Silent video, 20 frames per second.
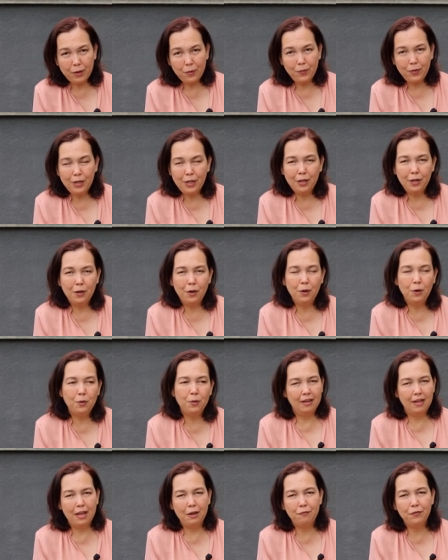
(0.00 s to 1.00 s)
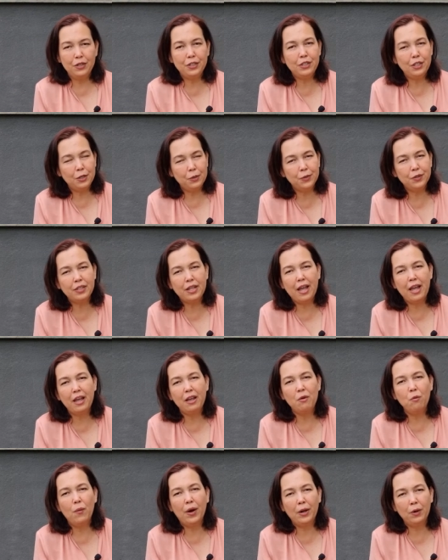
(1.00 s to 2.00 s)
video every Tuesday,
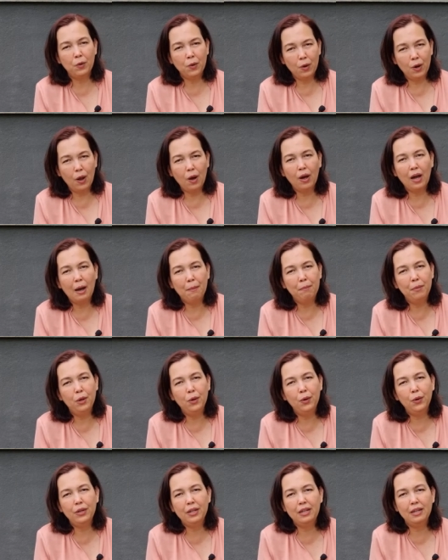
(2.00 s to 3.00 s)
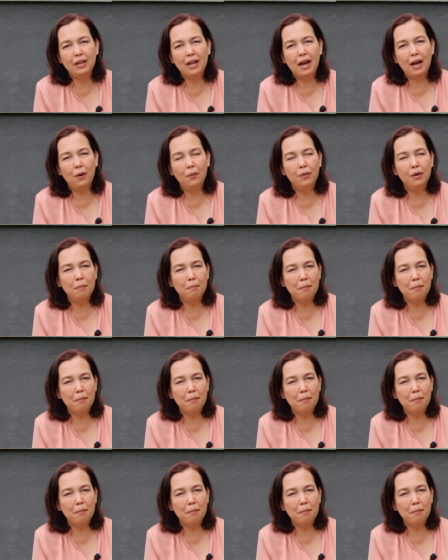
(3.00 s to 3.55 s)
1 o'clock upload in our